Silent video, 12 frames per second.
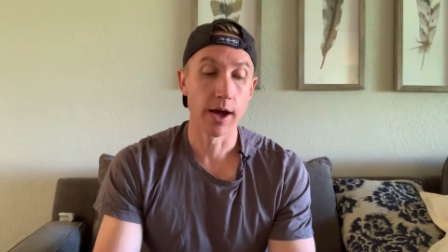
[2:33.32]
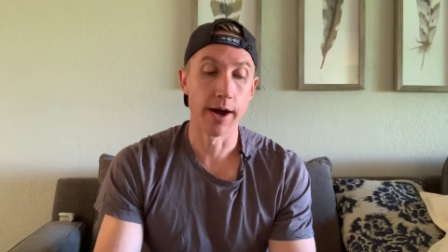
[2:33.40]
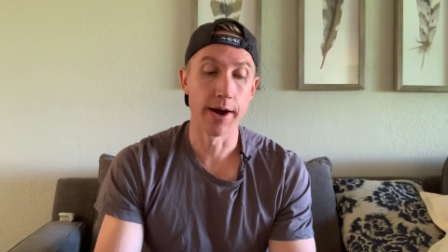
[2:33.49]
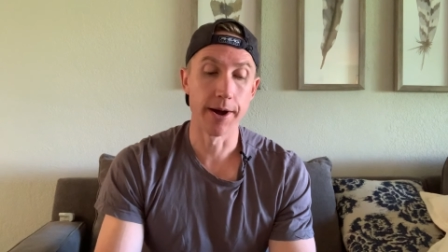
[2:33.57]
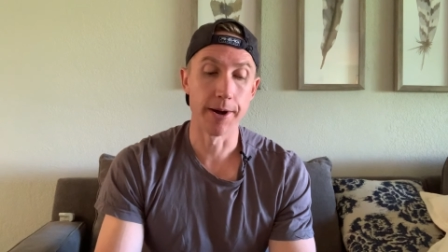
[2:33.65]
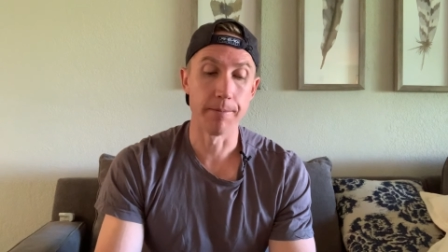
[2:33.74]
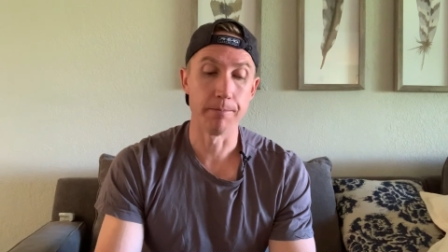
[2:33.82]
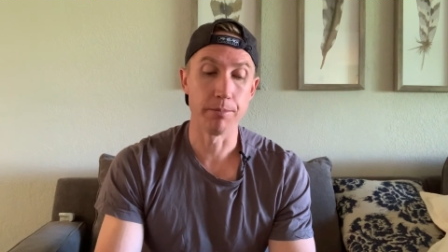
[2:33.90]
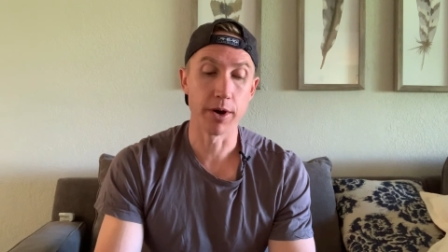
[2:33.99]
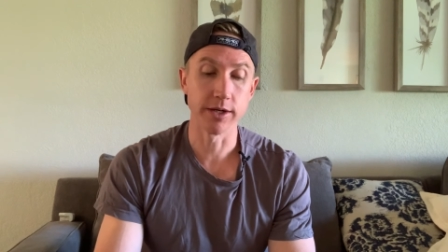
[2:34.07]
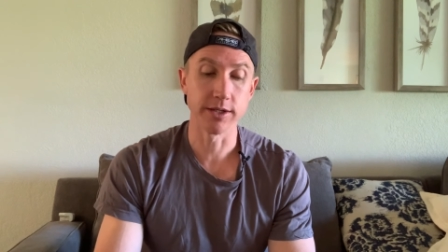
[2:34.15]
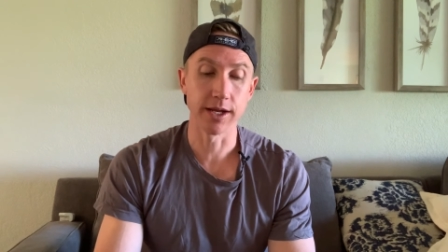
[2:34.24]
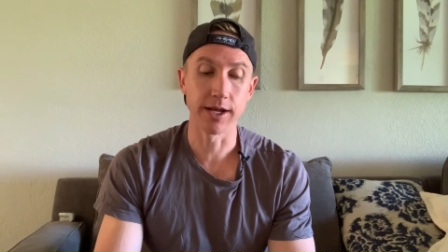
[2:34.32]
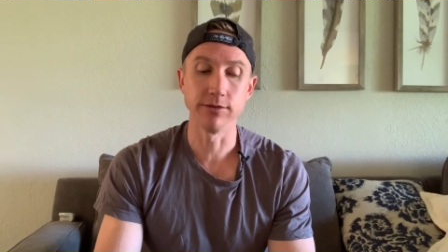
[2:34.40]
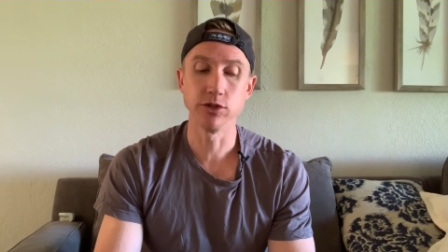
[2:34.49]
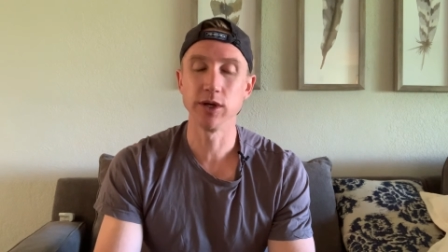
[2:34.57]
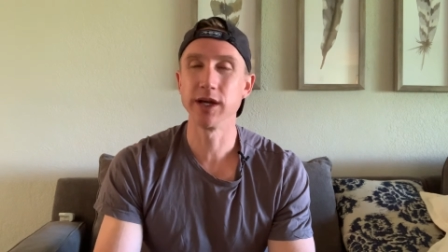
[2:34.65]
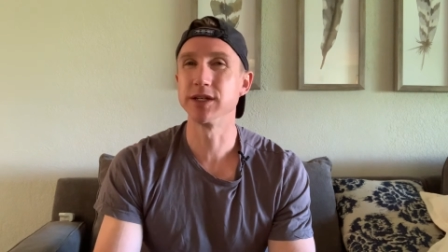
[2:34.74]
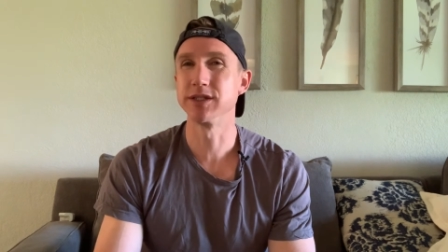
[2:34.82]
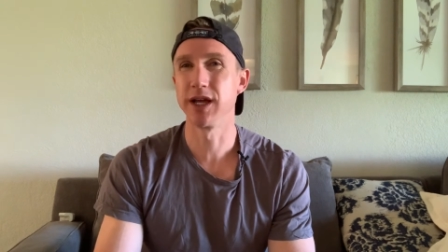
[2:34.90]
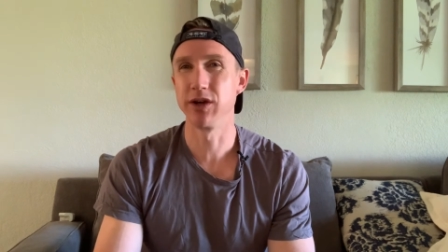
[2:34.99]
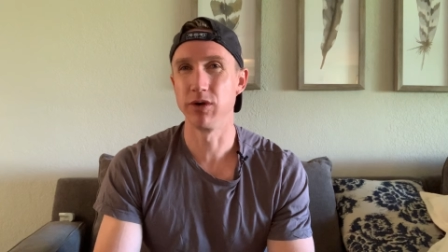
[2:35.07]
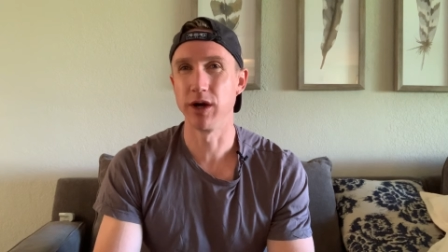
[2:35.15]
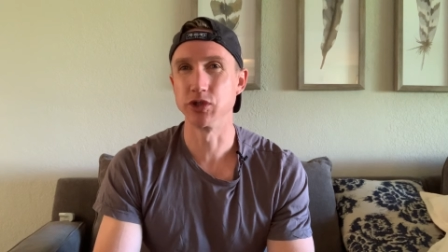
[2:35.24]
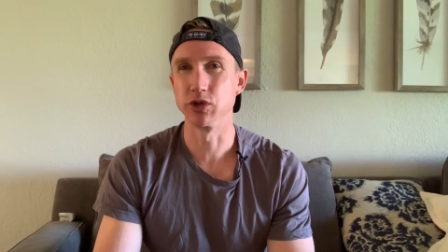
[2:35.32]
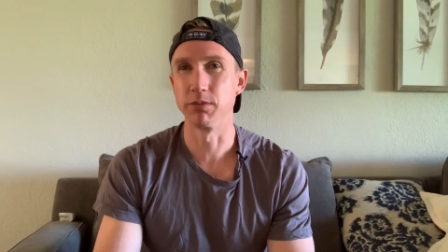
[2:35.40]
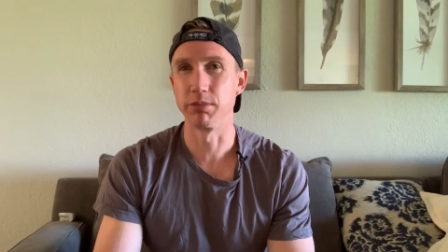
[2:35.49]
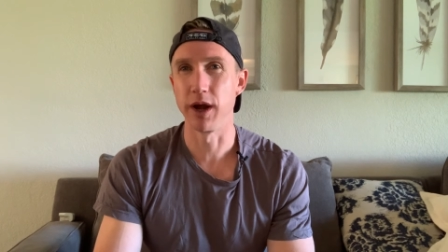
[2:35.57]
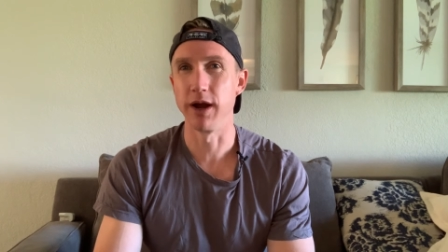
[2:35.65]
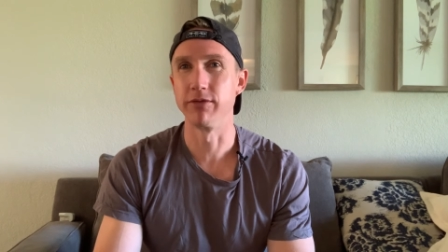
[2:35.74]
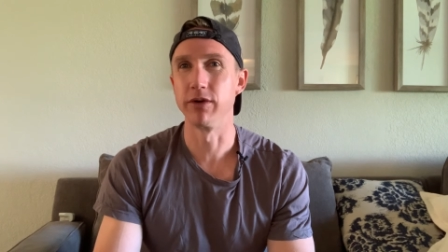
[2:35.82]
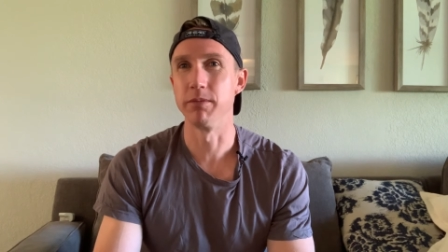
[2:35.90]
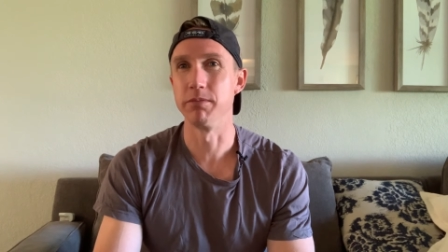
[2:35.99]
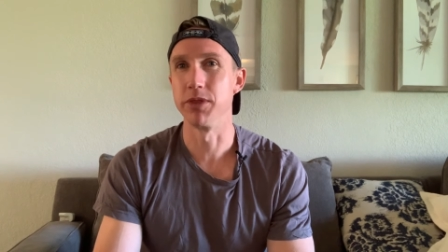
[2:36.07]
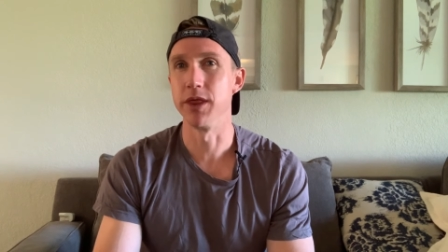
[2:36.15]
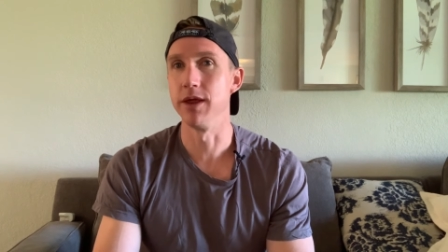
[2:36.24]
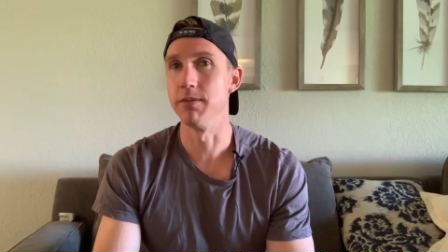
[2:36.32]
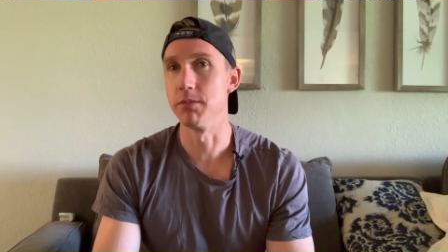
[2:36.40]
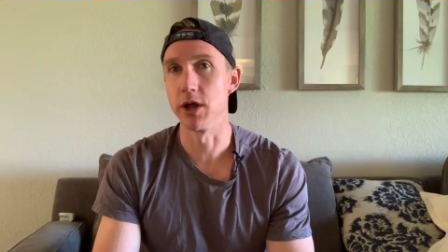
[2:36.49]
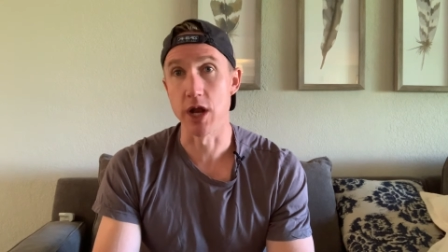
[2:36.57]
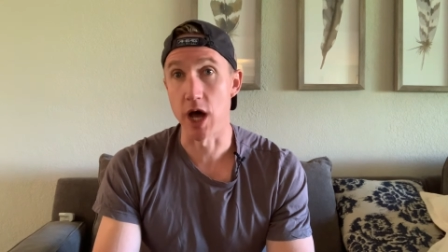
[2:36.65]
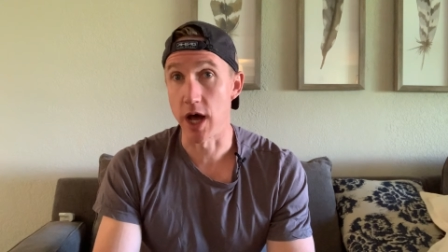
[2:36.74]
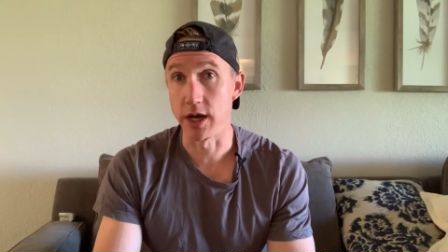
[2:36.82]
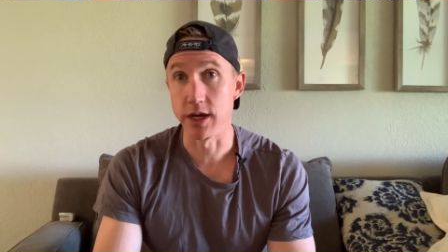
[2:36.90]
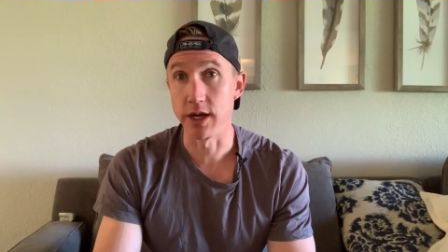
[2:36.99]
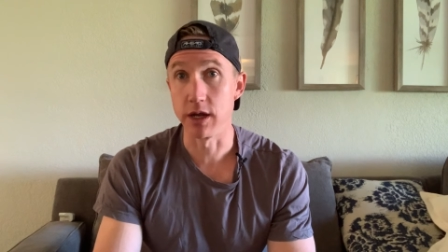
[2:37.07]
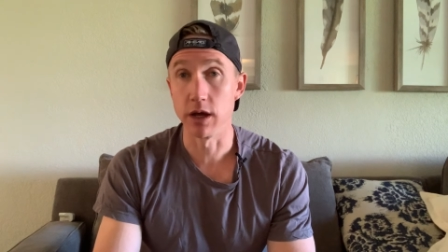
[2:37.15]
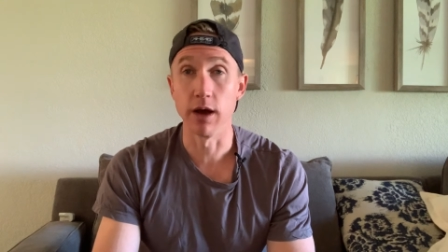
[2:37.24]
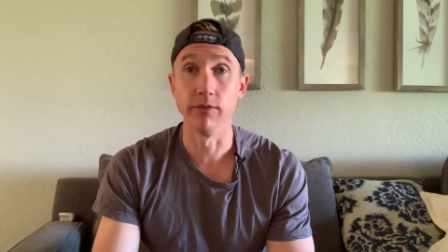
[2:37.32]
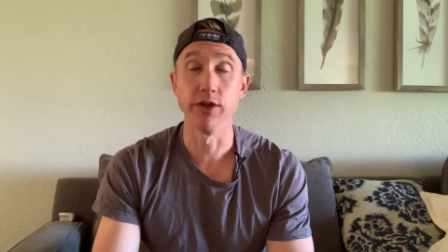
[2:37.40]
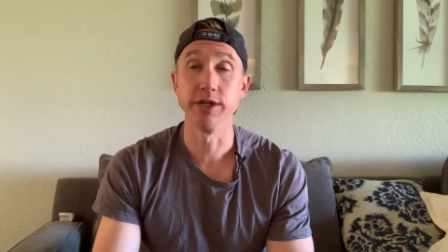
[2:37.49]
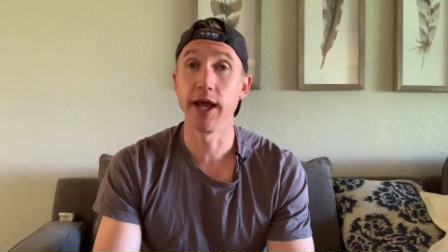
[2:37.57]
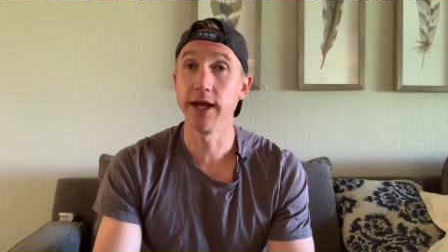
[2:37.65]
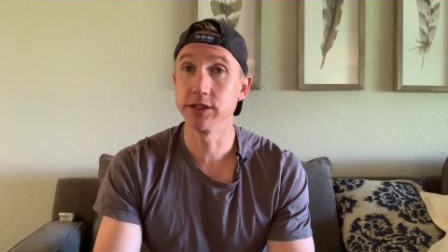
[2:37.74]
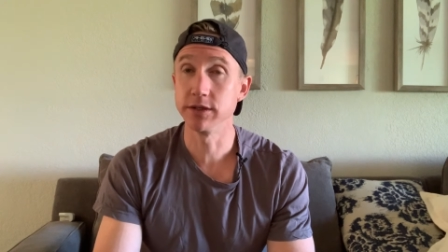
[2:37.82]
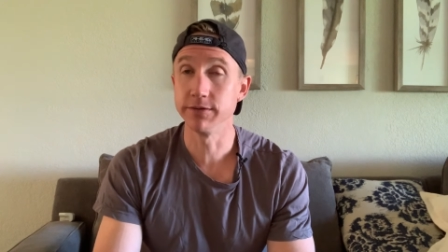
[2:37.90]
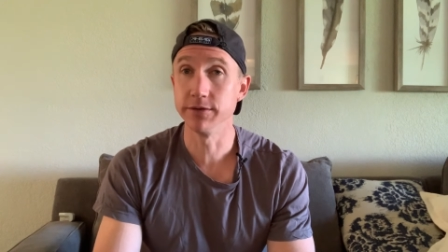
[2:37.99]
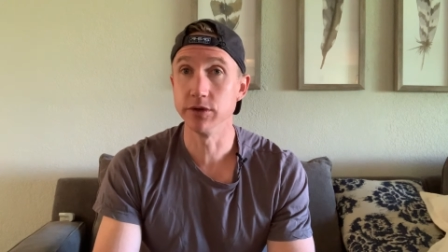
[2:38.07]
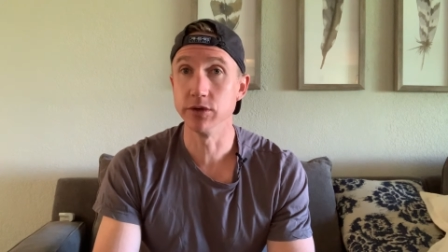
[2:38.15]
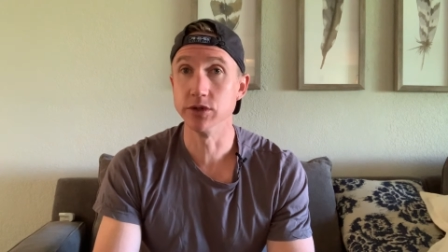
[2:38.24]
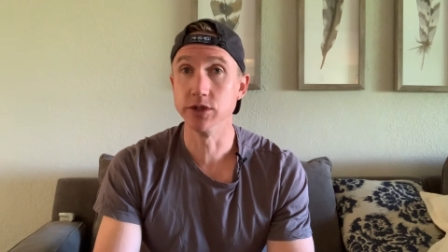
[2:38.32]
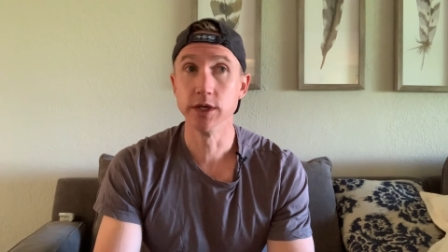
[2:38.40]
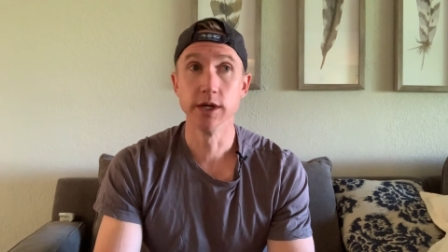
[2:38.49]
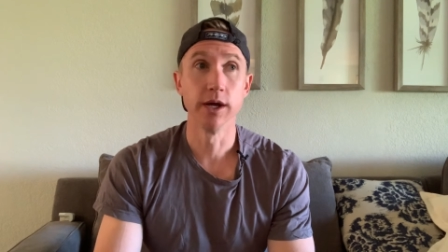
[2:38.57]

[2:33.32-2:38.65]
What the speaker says: But it gives you like a psychological break from the monotony of the taste of foods.